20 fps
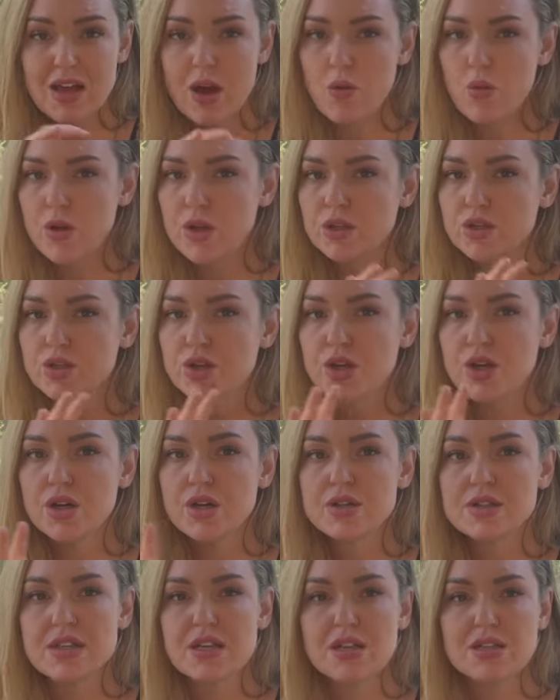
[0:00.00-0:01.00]
That wheel
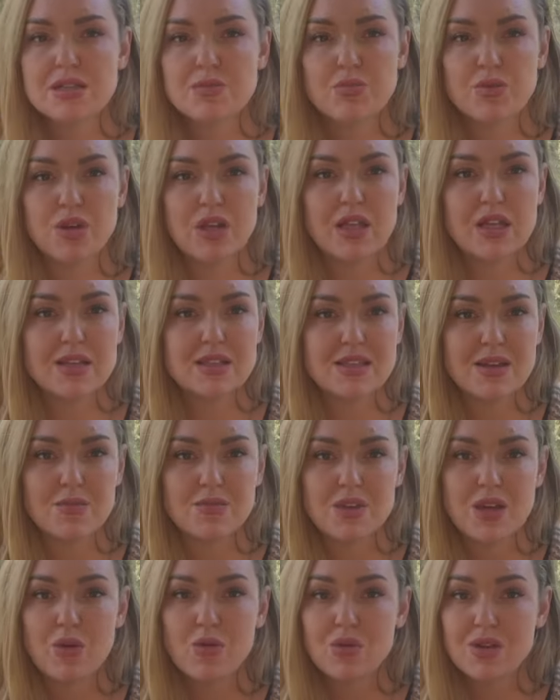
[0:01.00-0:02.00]
turns and it's bringing
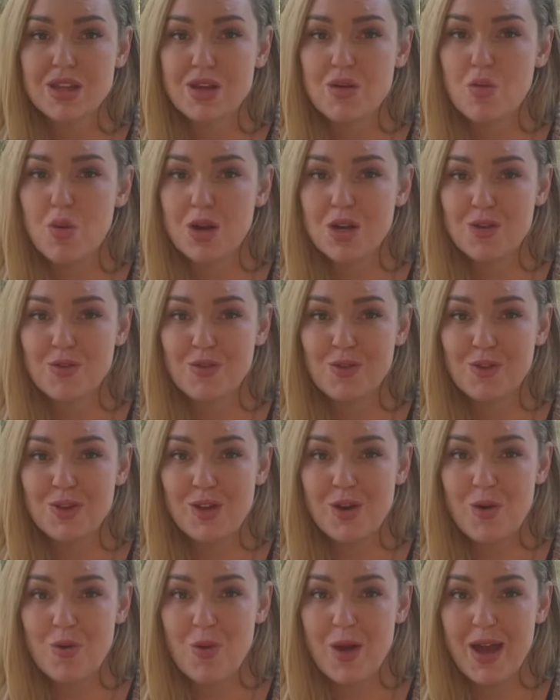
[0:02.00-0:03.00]
something really wonderful
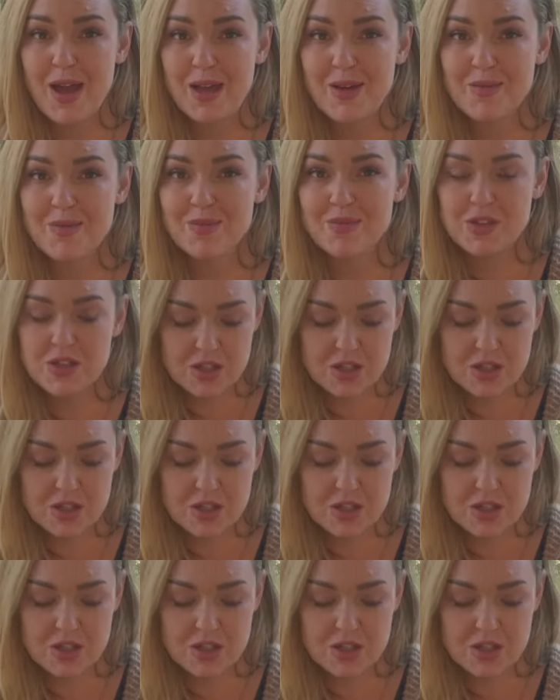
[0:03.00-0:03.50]
your way.